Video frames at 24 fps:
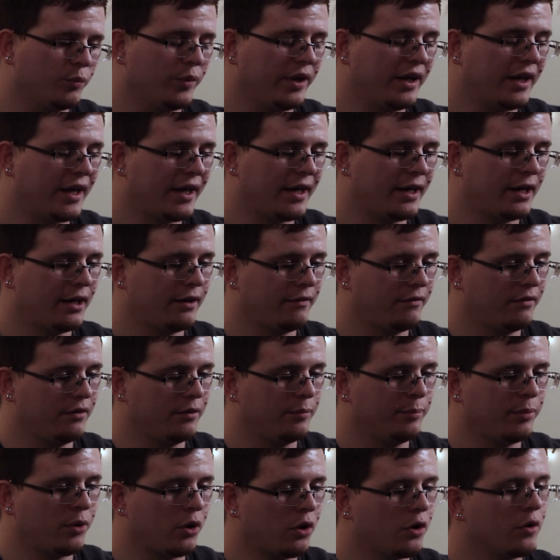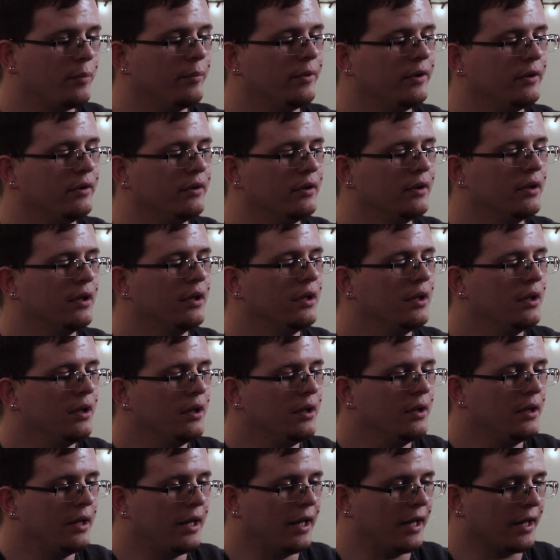We got out of the apartment
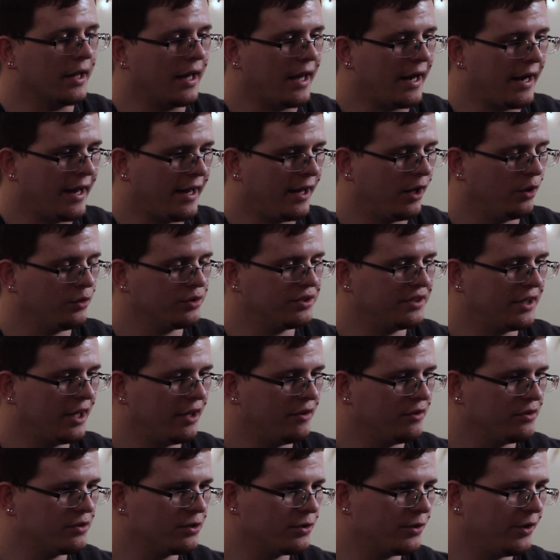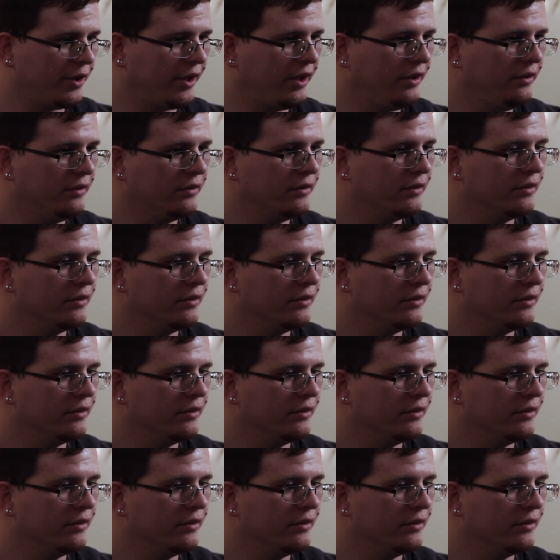and got a house down the street.